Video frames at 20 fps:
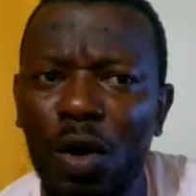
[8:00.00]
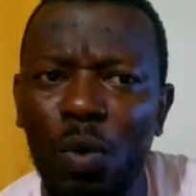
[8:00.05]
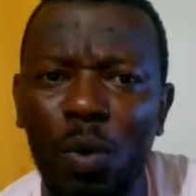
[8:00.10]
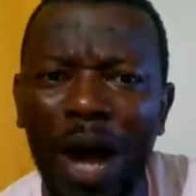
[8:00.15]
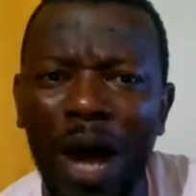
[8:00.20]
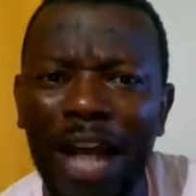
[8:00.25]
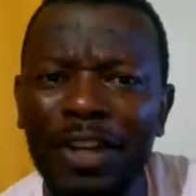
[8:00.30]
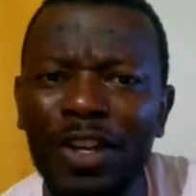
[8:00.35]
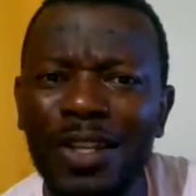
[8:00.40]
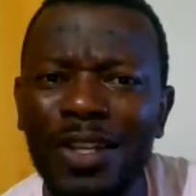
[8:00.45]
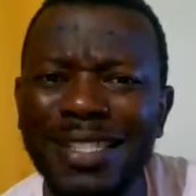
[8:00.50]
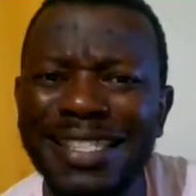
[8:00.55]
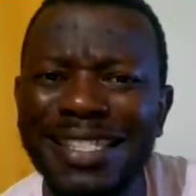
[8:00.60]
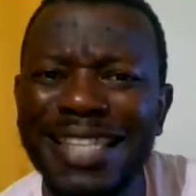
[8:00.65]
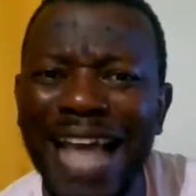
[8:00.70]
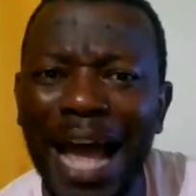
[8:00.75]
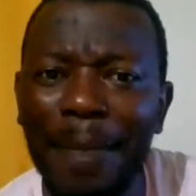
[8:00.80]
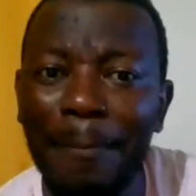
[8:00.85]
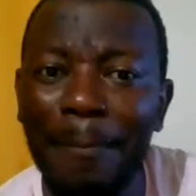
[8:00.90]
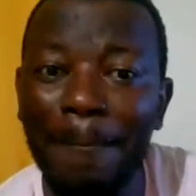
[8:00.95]
what does
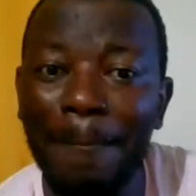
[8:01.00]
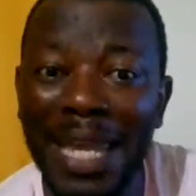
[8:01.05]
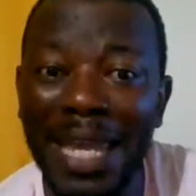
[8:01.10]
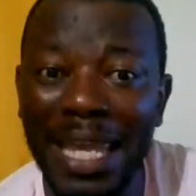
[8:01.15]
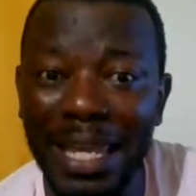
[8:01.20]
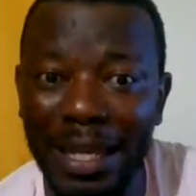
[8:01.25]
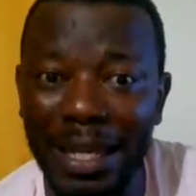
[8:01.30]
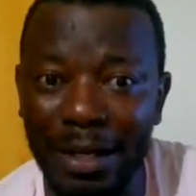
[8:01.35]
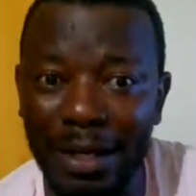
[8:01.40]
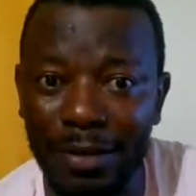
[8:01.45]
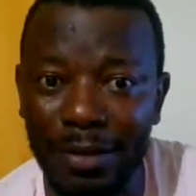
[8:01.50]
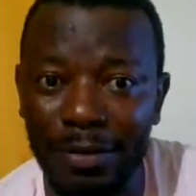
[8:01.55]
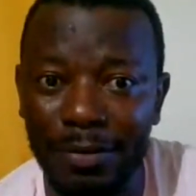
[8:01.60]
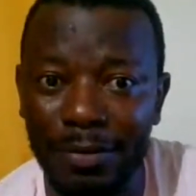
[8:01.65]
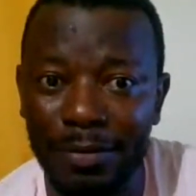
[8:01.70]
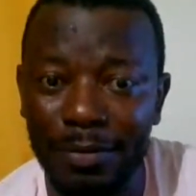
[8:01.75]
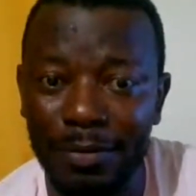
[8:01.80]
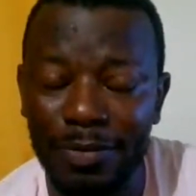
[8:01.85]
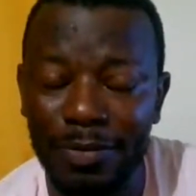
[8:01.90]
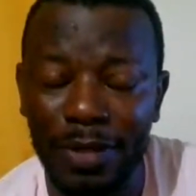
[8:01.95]
that mean?
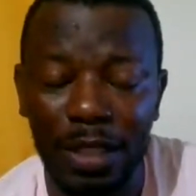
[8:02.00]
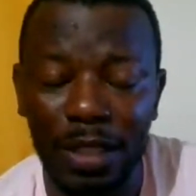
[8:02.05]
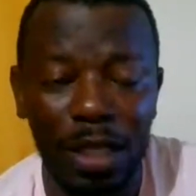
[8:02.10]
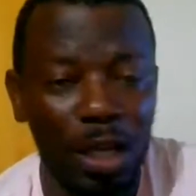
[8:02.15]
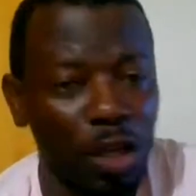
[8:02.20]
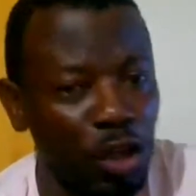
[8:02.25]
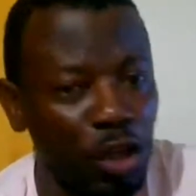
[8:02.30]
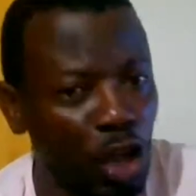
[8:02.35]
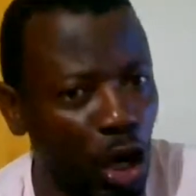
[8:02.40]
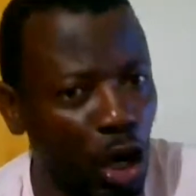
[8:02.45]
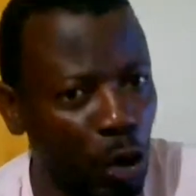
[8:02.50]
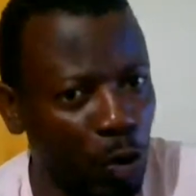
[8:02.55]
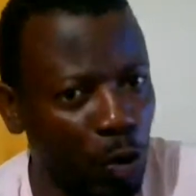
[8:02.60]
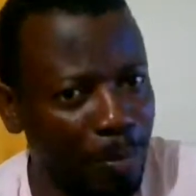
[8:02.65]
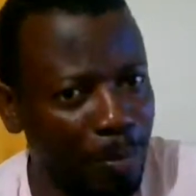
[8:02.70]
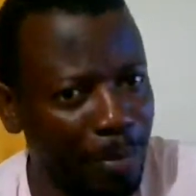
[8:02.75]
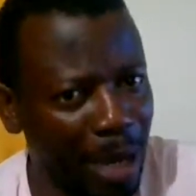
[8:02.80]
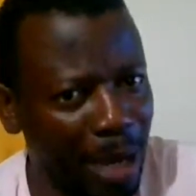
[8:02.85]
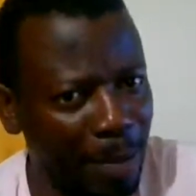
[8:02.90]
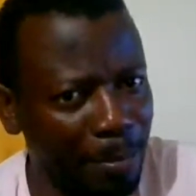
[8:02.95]
Now
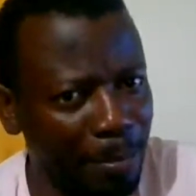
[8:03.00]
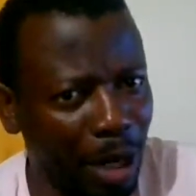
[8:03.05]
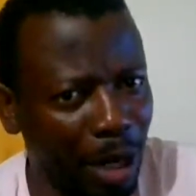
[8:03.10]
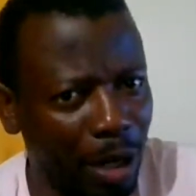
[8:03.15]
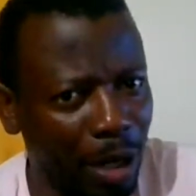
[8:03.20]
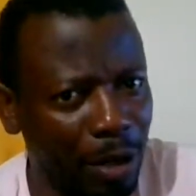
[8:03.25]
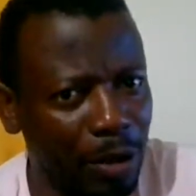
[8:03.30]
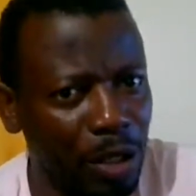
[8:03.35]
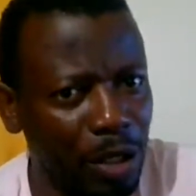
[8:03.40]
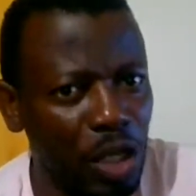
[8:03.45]
remember,